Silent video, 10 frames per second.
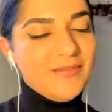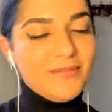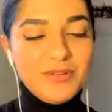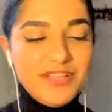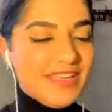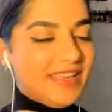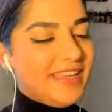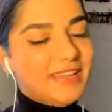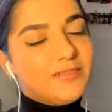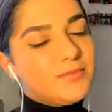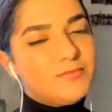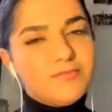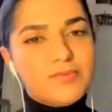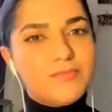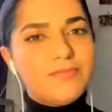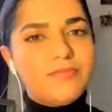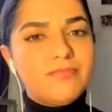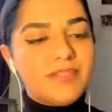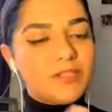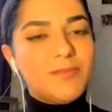put it in
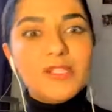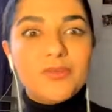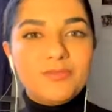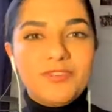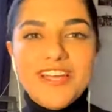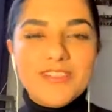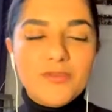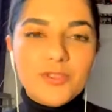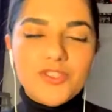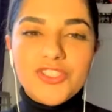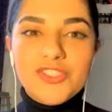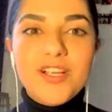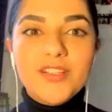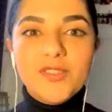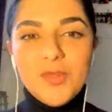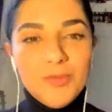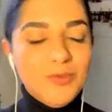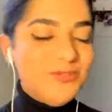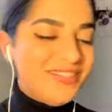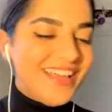special bread, which is called
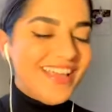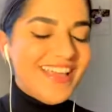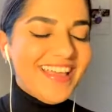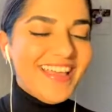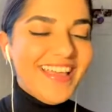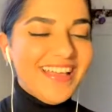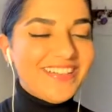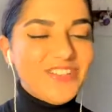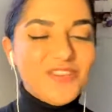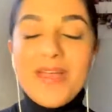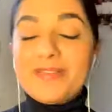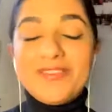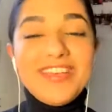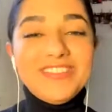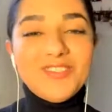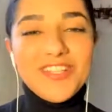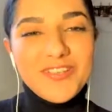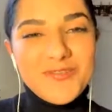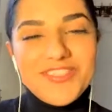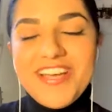somun, and you can
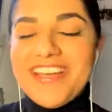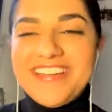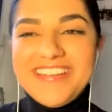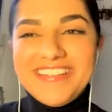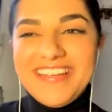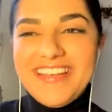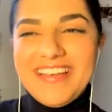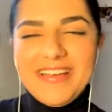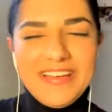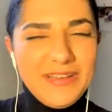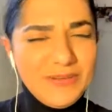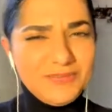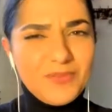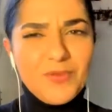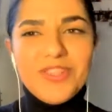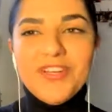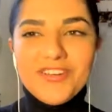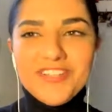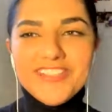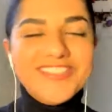drink it with ayran, with
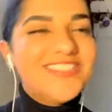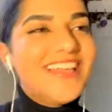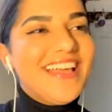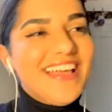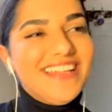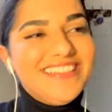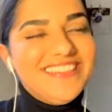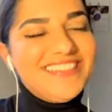yogurt, and